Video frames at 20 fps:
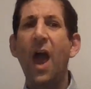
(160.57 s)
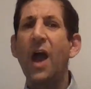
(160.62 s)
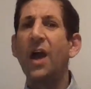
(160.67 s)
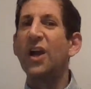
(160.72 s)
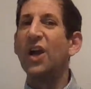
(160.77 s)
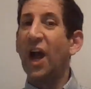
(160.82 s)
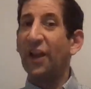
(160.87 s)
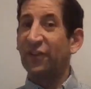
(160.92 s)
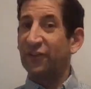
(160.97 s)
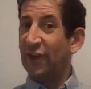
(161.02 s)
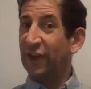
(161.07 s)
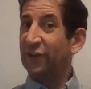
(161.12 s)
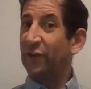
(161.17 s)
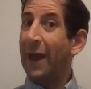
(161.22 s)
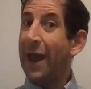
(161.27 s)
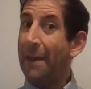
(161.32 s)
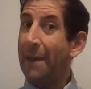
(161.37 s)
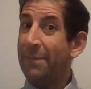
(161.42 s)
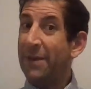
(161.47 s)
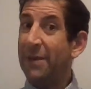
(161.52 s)
God's not so
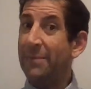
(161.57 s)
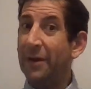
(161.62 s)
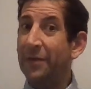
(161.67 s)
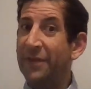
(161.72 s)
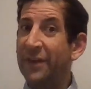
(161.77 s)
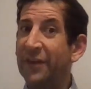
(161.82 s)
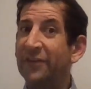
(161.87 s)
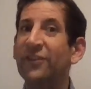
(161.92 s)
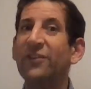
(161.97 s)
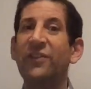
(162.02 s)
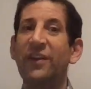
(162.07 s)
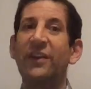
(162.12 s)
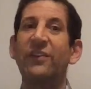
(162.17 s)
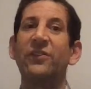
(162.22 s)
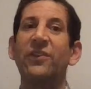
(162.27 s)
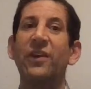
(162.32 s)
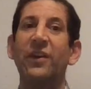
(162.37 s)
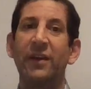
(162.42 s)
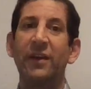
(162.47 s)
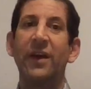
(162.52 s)
happy about this and
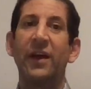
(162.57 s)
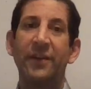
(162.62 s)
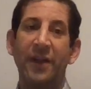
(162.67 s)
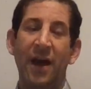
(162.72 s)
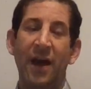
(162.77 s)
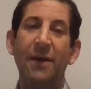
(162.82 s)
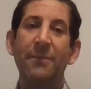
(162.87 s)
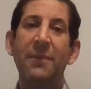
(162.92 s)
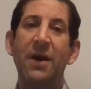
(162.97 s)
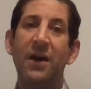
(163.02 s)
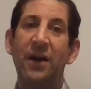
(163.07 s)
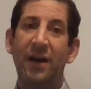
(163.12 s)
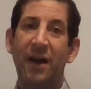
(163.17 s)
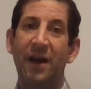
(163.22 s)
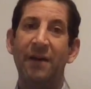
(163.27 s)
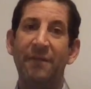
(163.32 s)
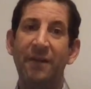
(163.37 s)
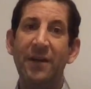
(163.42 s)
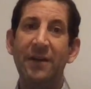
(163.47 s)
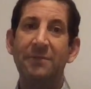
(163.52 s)
says, Adam,
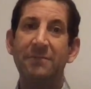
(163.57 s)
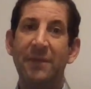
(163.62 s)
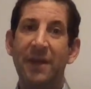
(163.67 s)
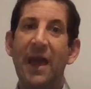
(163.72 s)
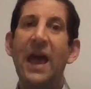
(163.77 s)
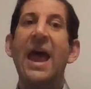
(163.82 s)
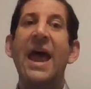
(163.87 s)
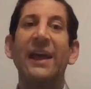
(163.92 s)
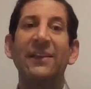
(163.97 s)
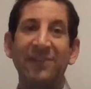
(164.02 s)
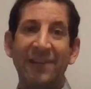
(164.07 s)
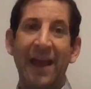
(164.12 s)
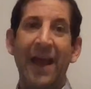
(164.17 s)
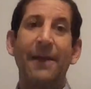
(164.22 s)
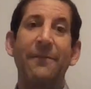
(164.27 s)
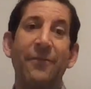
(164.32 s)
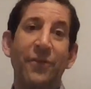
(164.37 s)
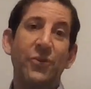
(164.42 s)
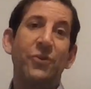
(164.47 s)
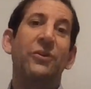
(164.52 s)
Chava, it's
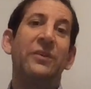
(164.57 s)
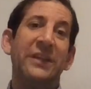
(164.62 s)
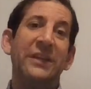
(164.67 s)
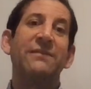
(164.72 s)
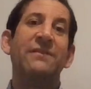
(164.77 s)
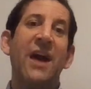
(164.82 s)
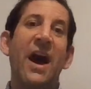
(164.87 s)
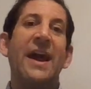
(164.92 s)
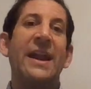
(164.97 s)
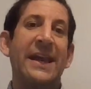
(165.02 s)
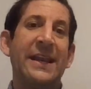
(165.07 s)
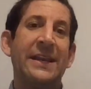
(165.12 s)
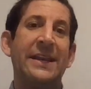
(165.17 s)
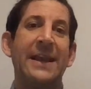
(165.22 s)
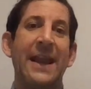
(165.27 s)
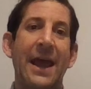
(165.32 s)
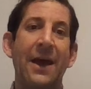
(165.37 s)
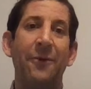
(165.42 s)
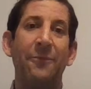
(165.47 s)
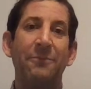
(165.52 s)
time for you to leave Gan Eden
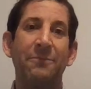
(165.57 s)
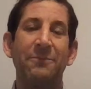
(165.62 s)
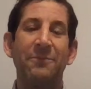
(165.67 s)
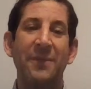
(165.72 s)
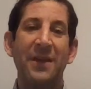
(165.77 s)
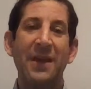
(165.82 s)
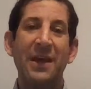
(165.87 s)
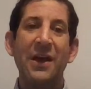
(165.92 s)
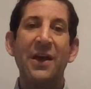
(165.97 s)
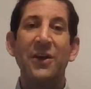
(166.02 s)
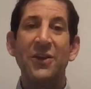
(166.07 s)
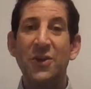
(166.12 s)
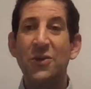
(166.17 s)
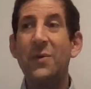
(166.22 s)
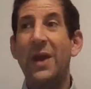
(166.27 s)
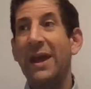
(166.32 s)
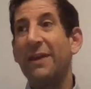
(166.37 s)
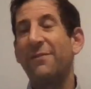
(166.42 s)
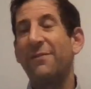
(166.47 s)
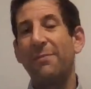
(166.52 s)
now. You
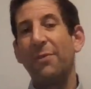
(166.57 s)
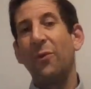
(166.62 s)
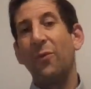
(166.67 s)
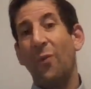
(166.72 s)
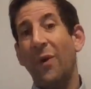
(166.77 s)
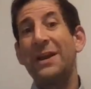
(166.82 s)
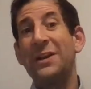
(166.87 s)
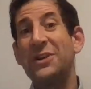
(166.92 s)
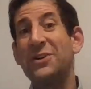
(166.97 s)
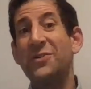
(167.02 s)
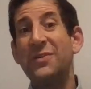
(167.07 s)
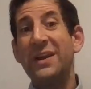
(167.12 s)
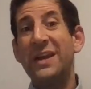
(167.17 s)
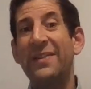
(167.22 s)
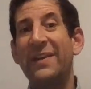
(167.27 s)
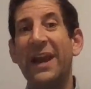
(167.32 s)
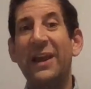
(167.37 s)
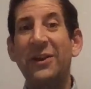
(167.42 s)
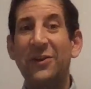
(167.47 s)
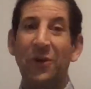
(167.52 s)
ate from the one tree
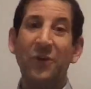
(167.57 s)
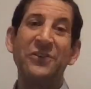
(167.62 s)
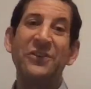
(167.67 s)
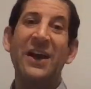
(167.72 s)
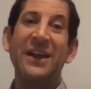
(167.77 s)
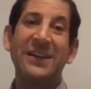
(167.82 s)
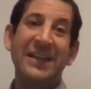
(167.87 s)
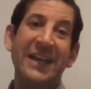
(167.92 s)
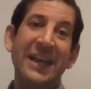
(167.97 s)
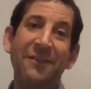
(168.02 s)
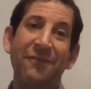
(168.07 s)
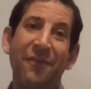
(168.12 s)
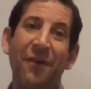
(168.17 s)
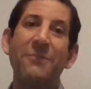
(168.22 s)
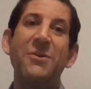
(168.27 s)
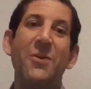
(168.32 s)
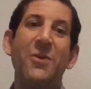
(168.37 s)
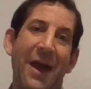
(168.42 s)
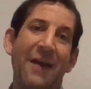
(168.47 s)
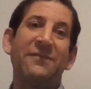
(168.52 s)
that I told you not to eat from.
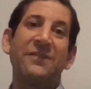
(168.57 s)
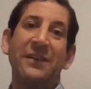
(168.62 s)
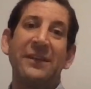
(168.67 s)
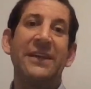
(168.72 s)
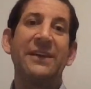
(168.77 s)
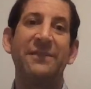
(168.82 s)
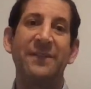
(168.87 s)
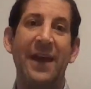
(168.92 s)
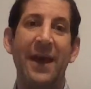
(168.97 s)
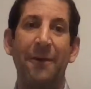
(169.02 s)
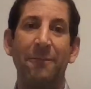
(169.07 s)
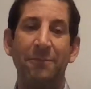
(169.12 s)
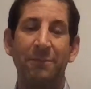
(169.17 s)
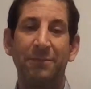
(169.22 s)
You have to leave now.